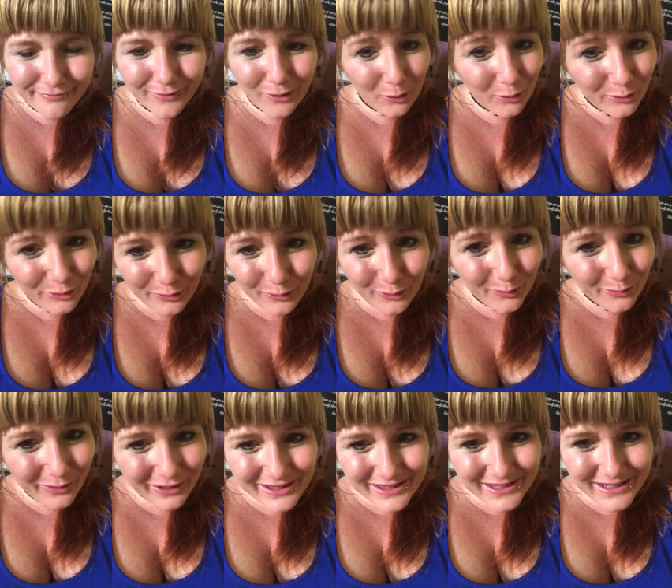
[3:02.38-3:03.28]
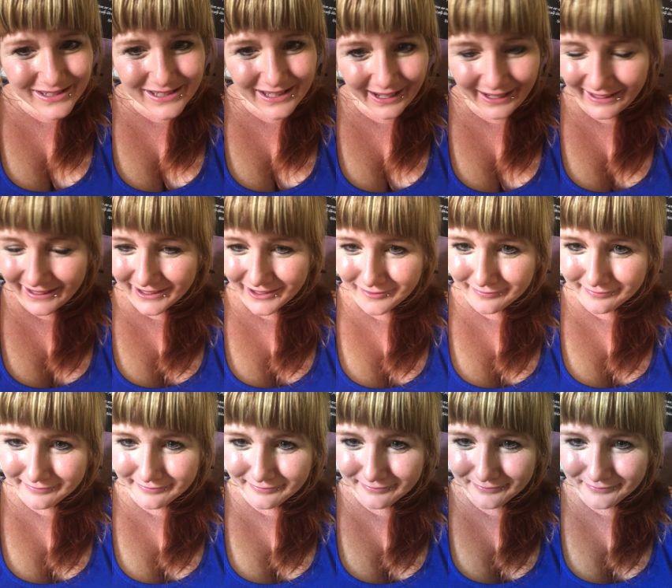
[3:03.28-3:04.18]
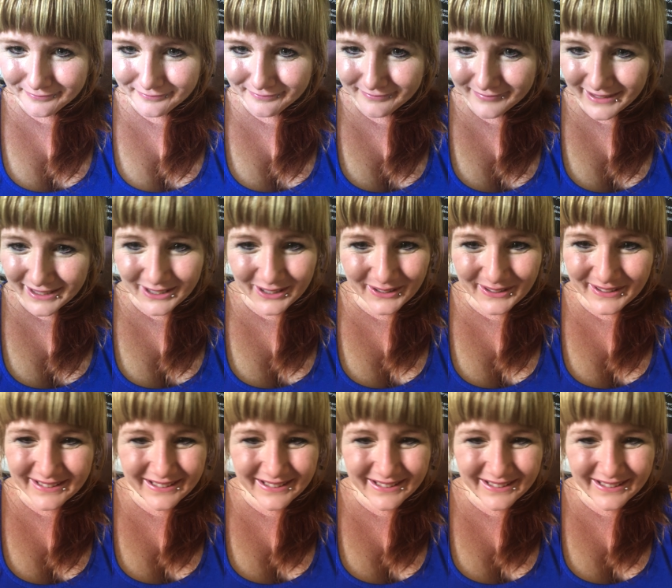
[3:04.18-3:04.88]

All the good ones are taken, you know?